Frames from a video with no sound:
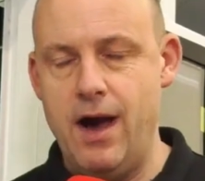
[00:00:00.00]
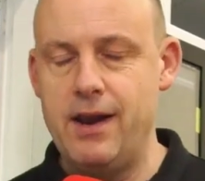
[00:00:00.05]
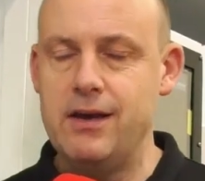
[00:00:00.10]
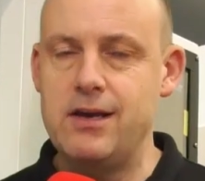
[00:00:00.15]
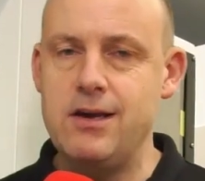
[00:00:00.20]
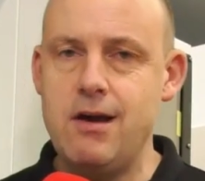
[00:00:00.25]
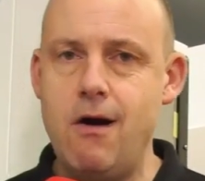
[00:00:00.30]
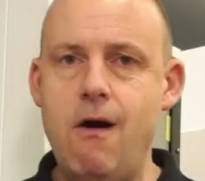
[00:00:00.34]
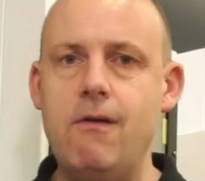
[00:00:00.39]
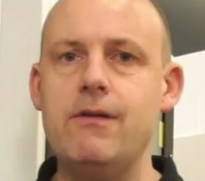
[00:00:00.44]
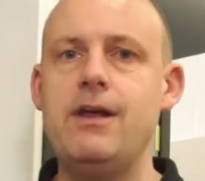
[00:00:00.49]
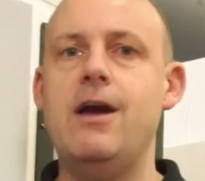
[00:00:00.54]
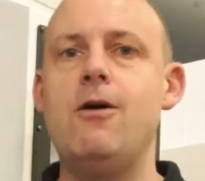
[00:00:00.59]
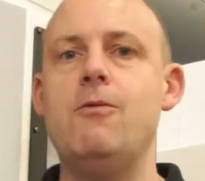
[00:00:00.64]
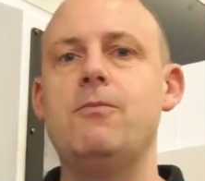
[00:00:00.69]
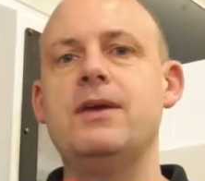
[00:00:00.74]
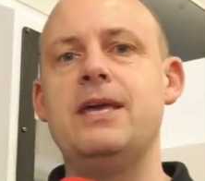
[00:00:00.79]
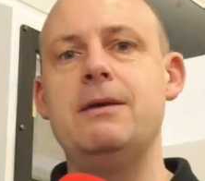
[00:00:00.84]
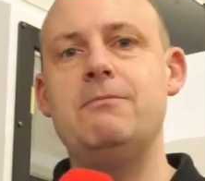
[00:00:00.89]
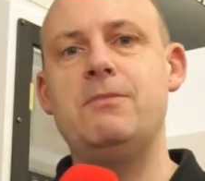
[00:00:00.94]
and I can't
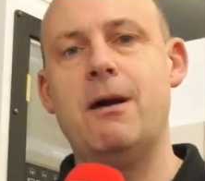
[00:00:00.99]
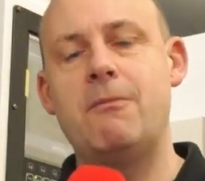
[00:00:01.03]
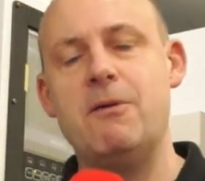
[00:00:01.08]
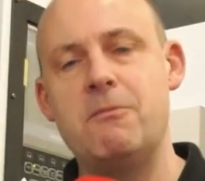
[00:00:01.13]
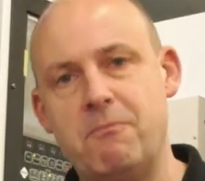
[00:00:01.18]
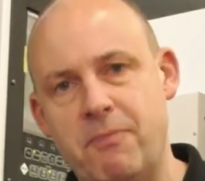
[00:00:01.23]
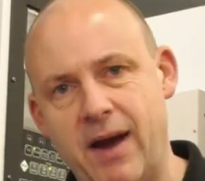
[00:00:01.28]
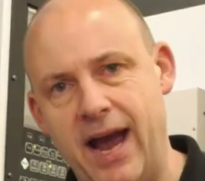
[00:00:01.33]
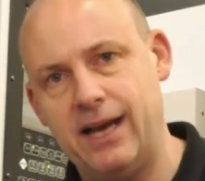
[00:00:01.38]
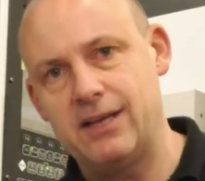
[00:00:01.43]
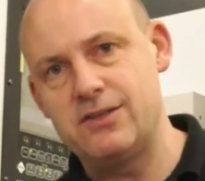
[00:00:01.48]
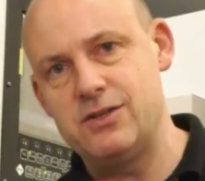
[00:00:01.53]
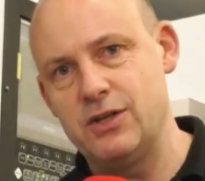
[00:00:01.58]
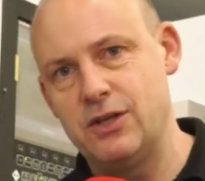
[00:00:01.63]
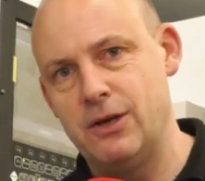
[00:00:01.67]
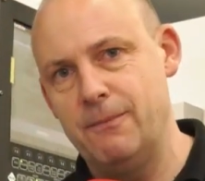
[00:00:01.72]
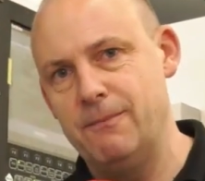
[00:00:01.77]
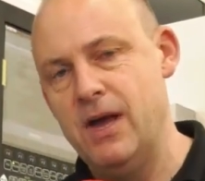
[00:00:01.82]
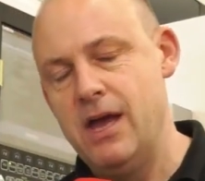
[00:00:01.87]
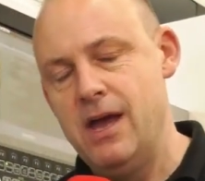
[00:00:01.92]
help keep coming back to
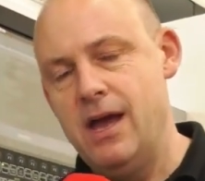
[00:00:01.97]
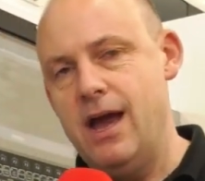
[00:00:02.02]
them.